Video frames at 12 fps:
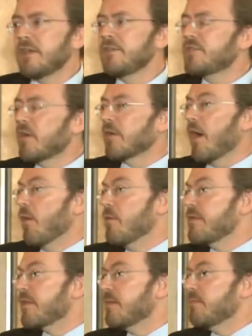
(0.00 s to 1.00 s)
You don't
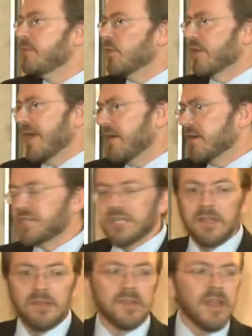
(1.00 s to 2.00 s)
owe them your
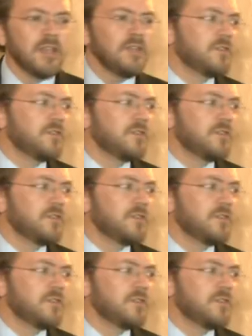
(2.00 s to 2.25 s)
energies.